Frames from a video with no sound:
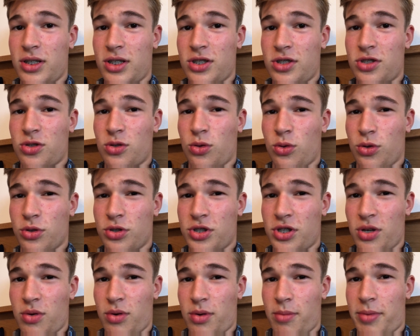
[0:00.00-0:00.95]
it's
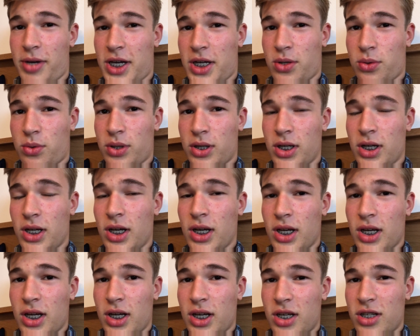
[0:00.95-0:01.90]
also about
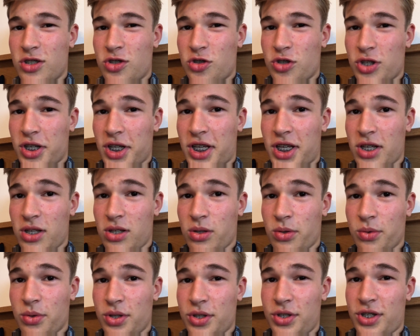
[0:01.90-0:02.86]
trying to kill
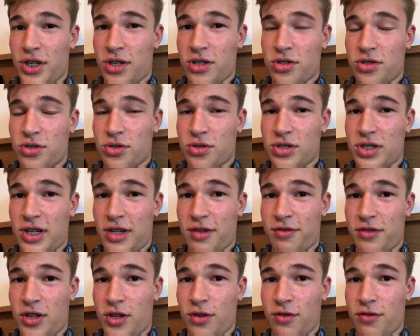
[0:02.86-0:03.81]
all the dinosaurs
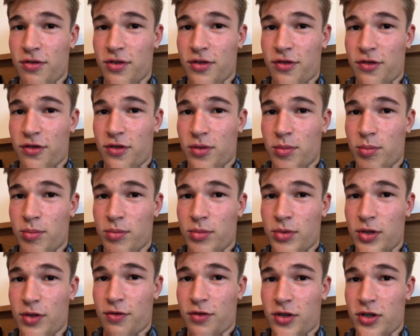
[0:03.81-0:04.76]
left over from
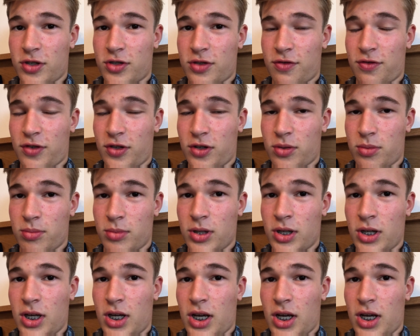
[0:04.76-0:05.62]
the first film.